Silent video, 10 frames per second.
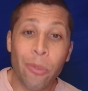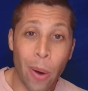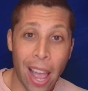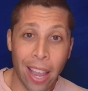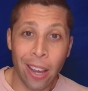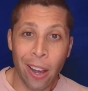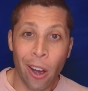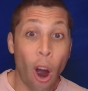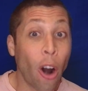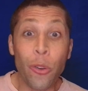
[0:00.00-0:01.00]
way?
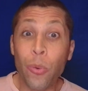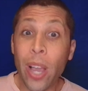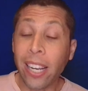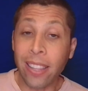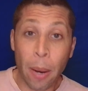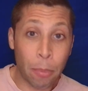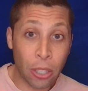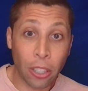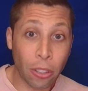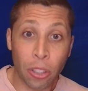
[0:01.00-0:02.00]
Are you getting that
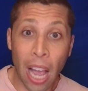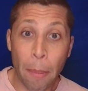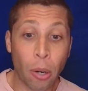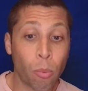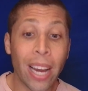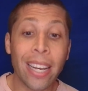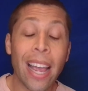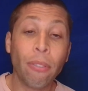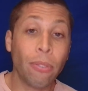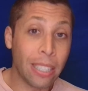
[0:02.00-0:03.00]
particular topic right
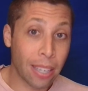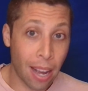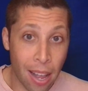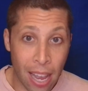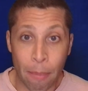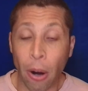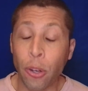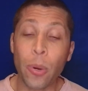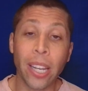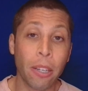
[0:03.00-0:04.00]
every time? Are
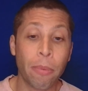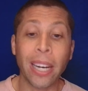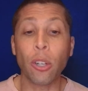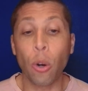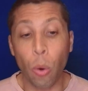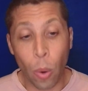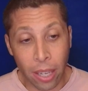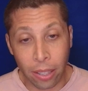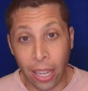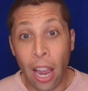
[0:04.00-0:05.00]
you getting it right
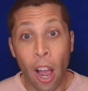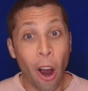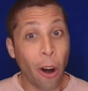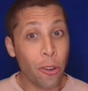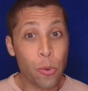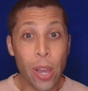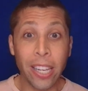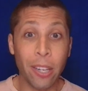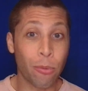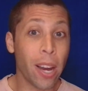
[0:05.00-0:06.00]
quickly? Are you getting
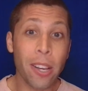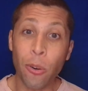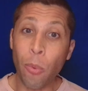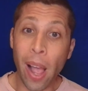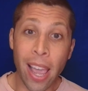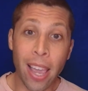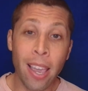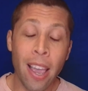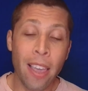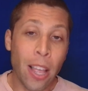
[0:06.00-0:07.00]
it right in a way
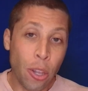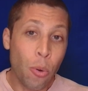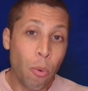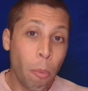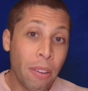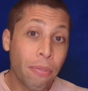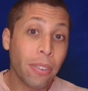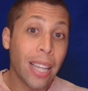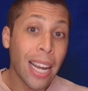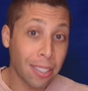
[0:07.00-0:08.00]
that you will be
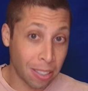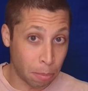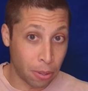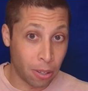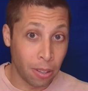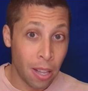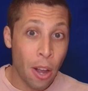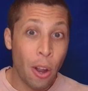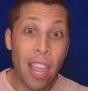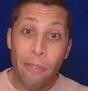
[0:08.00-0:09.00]
flexible
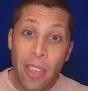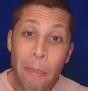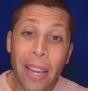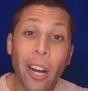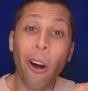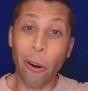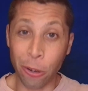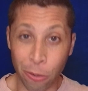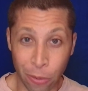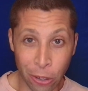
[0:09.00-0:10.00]
if they make a
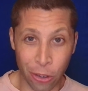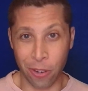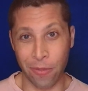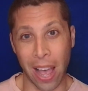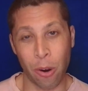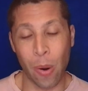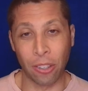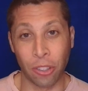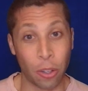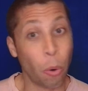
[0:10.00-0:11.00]
harder version of that
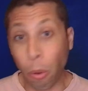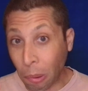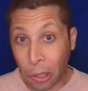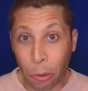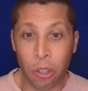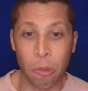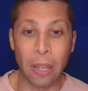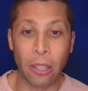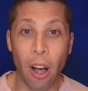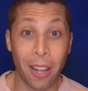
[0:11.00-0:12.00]
question? Or will you just be
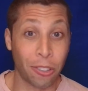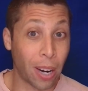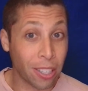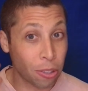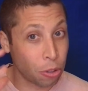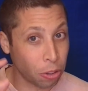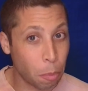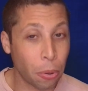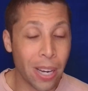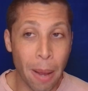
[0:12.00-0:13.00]
lost, right? So start to
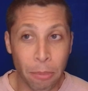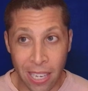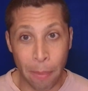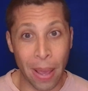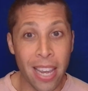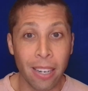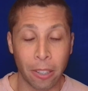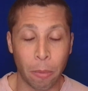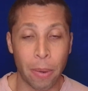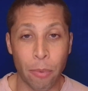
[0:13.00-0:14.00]
preempt step eight a
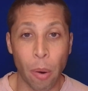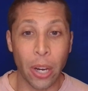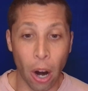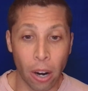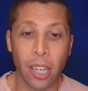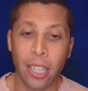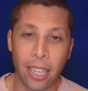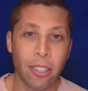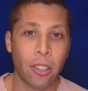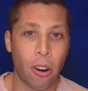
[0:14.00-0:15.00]
little bit, where we are going to get
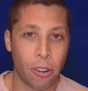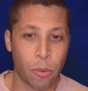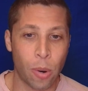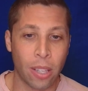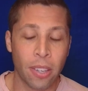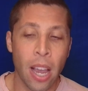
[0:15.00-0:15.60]
to the harder ones.